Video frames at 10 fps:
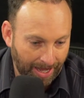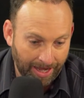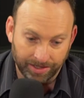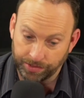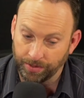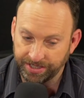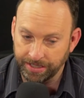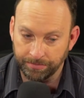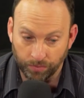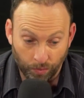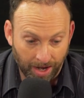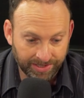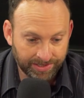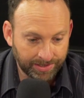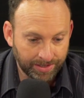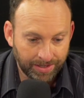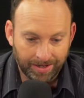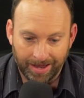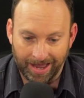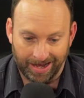hey, I just want to see Russ,
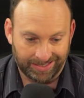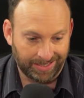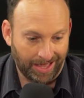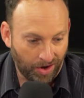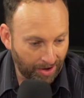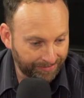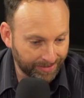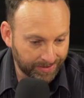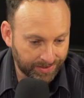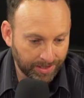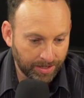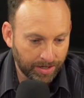and I see that offense